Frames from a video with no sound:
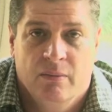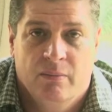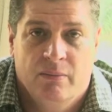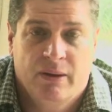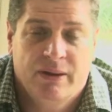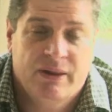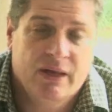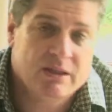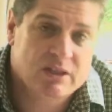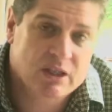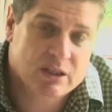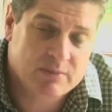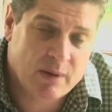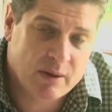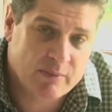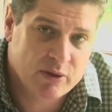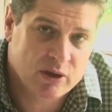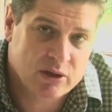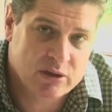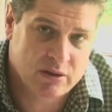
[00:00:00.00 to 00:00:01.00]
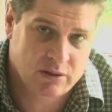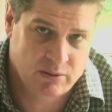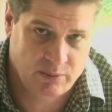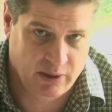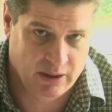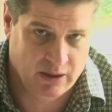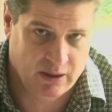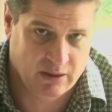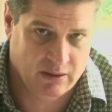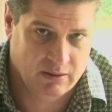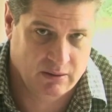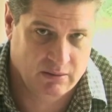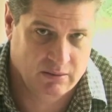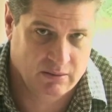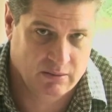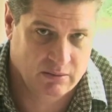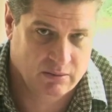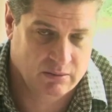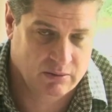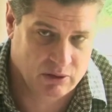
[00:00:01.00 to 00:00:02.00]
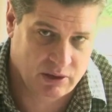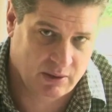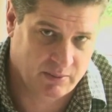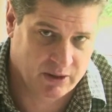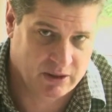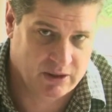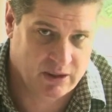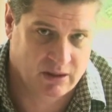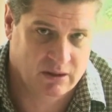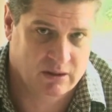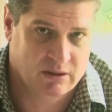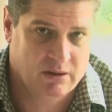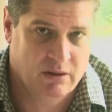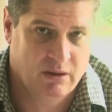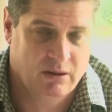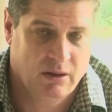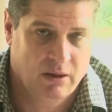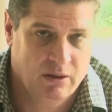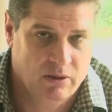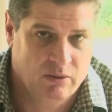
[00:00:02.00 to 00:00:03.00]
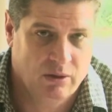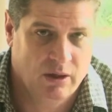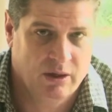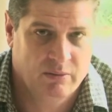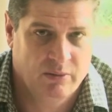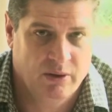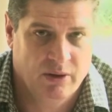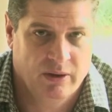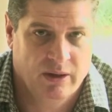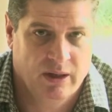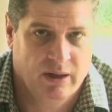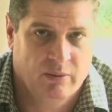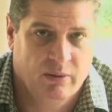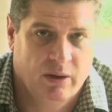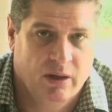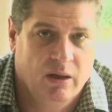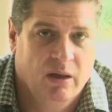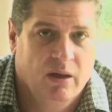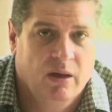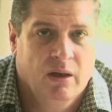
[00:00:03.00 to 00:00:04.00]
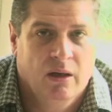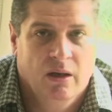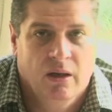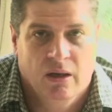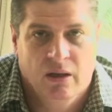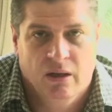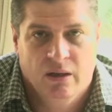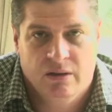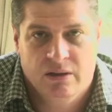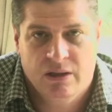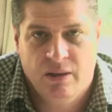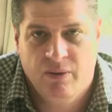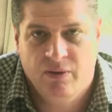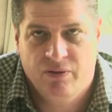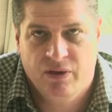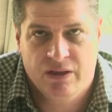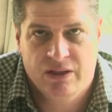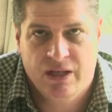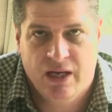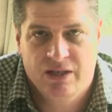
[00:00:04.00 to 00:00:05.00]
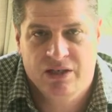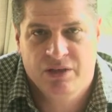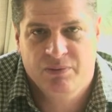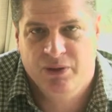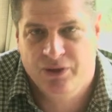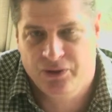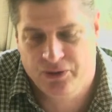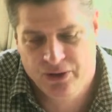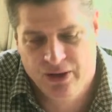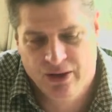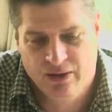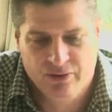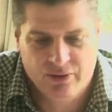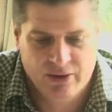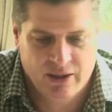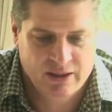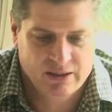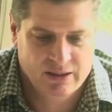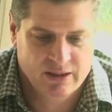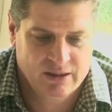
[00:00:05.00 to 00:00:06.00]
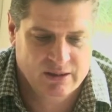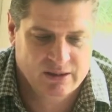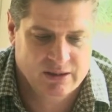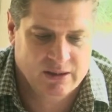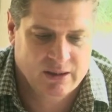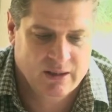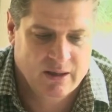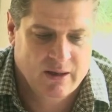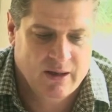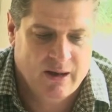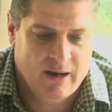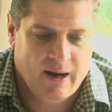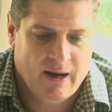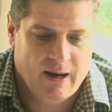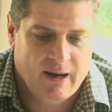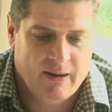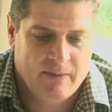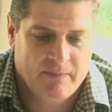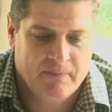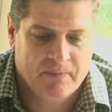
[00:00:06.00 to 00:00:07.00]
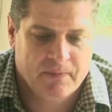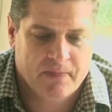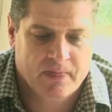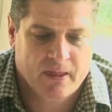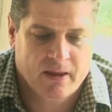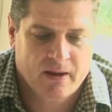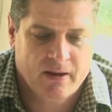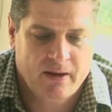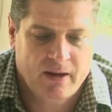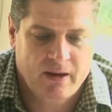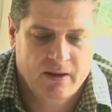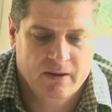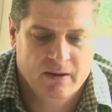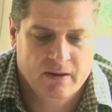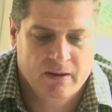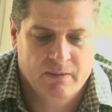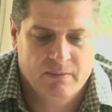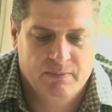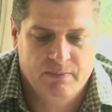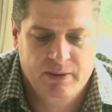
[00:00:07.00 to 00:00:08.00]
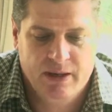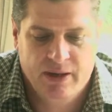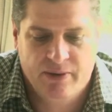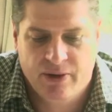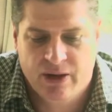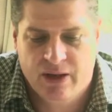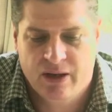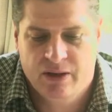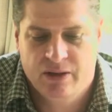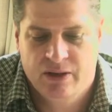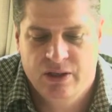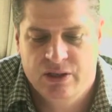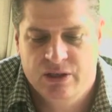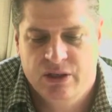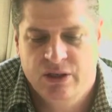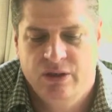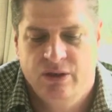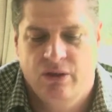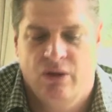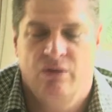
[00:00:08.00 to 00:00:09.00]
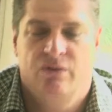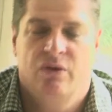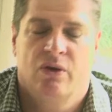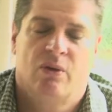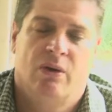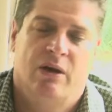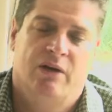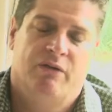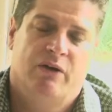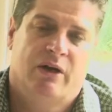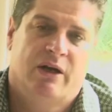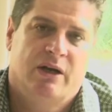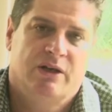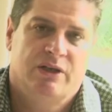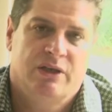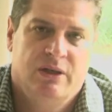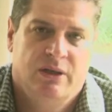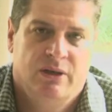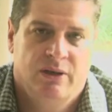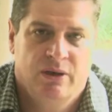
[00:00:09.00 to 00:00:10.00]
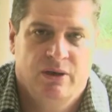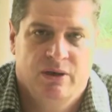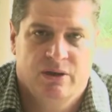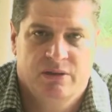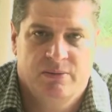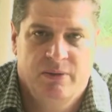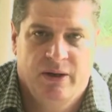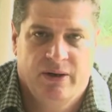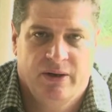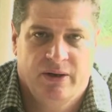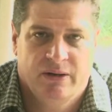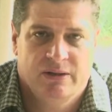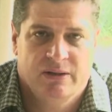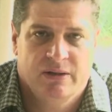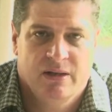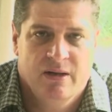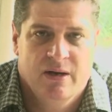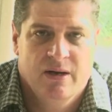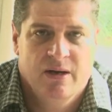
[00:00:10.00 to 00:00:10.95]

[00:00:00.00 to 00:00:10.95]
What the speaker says: But that's just my personal opinion to some extent. So don't quote me on that one. Some of the tangible, real reasons, you know, peer recognition of your qualification and your experience.